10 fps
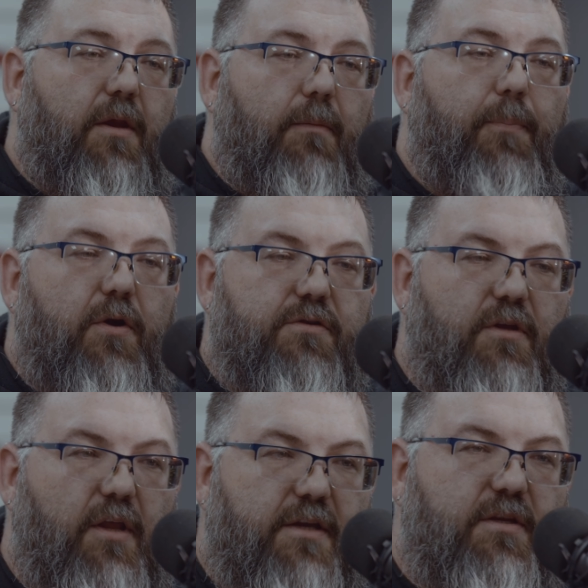
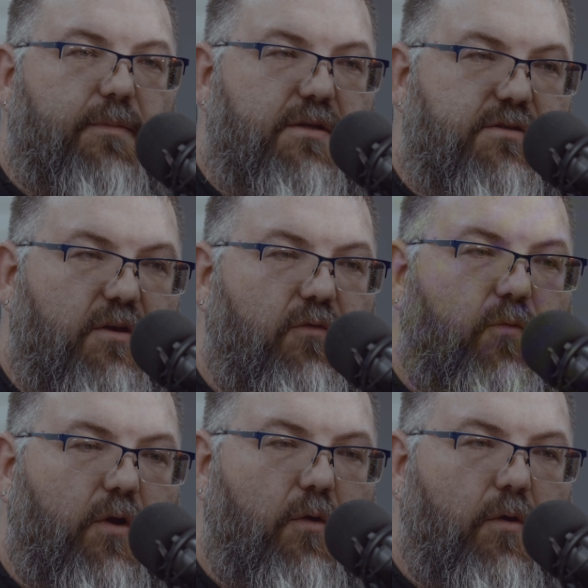Personally, like I said myself,
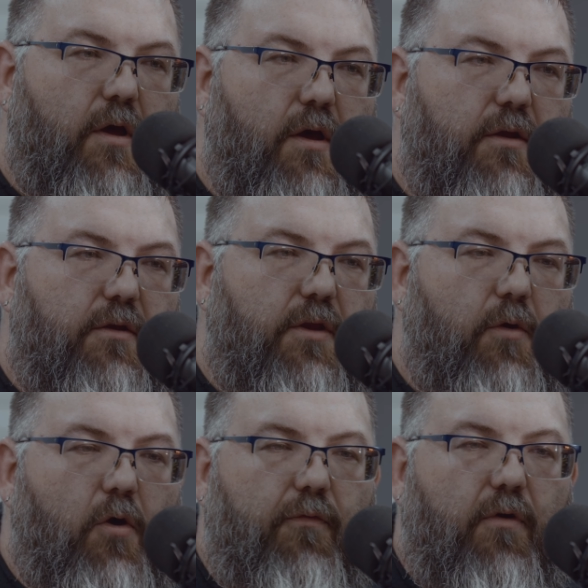we're going on,
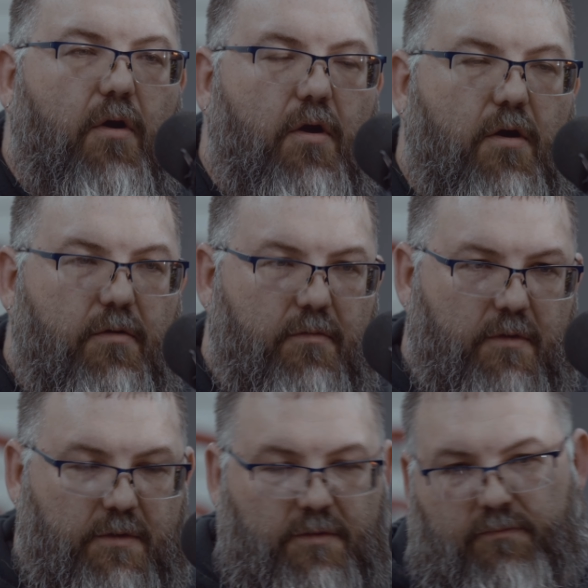over our,
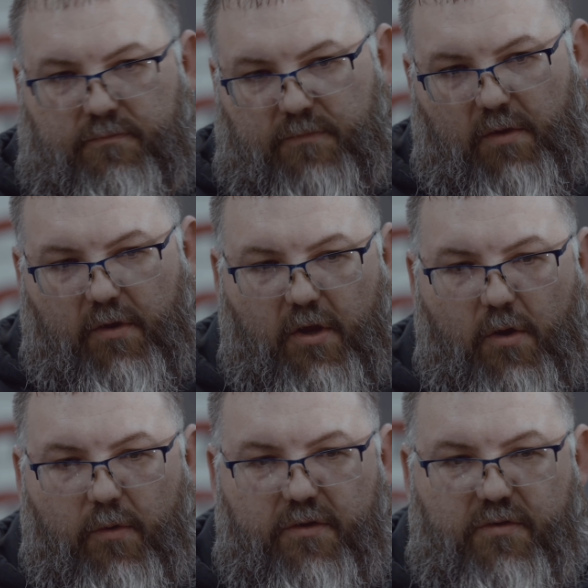
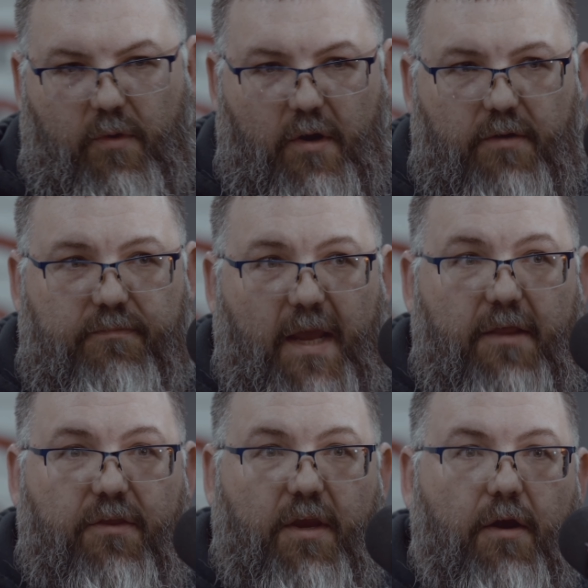going into our
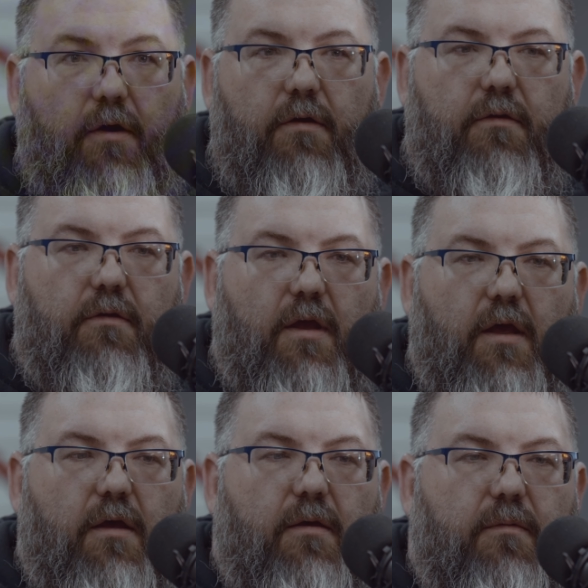8th year.
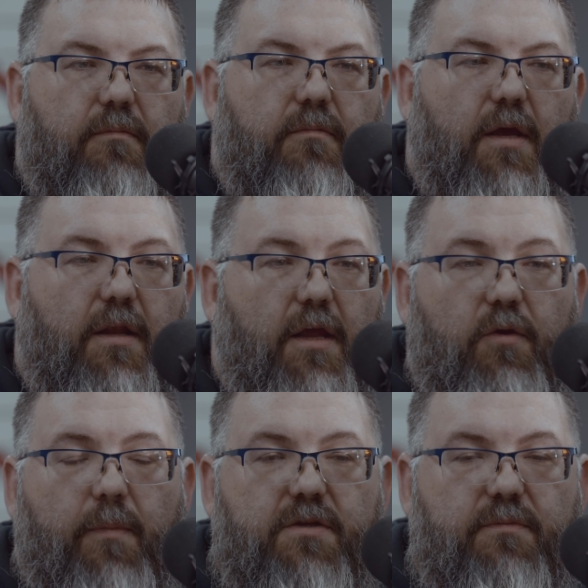And like you
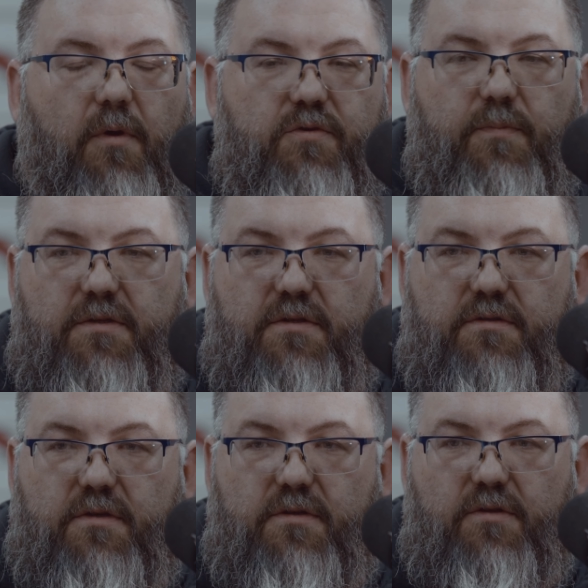mentioned, most
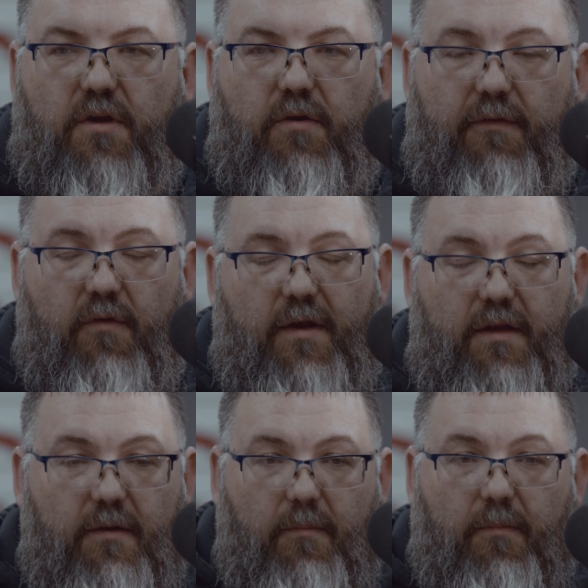businesses, even though I did